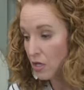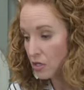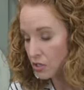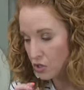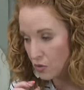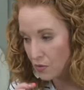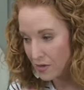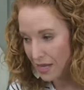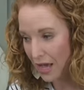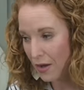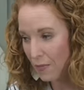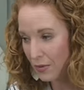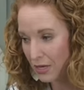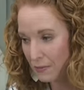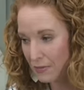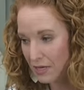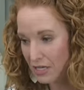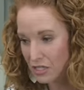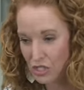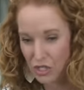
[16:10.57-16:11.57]
So now what
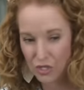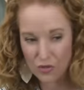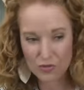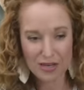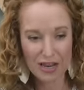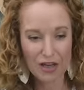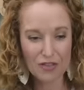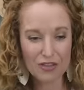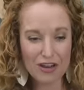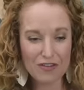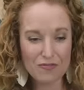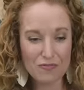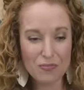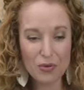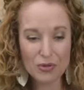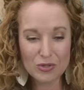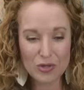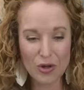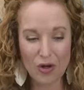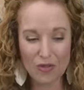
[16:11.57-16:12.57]
I'm gonna do, now that I've
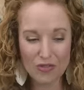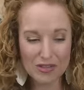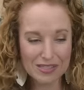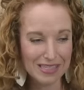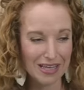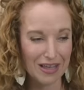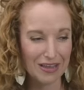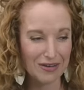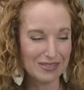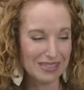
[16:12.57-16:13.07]
pulled all this out,